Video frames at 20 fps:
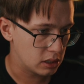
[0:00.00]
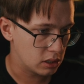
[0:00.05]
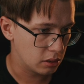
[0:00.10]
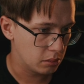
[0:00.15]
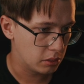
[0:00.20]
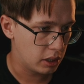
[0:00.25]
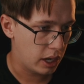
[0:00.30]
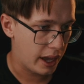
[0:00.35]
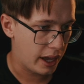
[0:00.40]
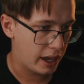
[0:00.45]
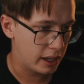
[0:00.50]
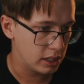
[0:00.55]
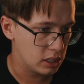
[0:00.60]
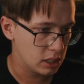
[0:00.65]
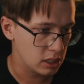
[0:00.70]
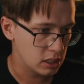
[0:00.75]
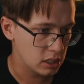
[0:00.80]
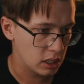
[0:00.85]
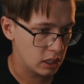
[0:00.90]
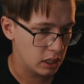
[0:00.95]
so I'm gonna add
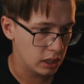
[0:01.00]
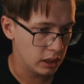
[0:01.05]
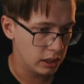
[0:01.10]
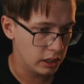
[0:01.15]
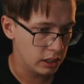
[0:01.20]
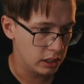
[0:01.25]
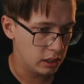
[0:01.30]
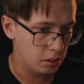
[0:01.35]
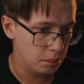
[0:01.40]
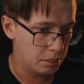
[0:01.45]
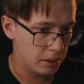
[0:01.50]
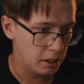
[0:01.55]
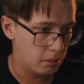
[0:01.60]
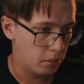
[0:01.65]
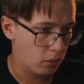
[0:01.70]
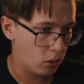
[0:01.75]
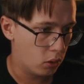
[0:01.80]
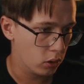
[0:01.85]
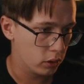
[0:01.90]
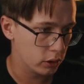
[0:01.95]
just a little bit
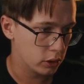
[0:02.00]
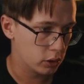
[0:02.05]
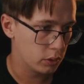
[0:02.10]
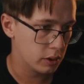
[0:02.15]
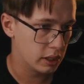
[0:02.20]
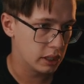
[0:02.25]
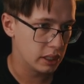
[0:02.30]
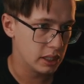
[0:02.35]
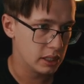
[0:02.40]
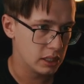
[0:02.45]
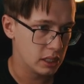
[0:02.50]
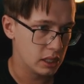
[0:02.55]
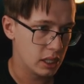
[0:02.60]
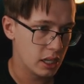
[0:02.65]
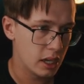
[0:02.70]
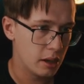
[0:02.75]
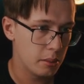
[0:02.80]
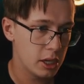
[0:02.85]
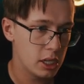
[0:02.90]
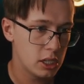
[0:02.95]
more green into
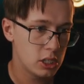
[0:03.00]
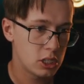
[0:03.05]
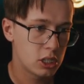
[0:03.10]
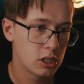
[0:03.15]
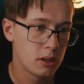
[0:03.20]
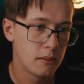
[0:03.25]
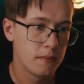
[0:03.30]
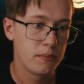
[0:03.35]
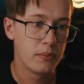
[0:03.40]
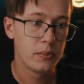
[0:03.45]
the image.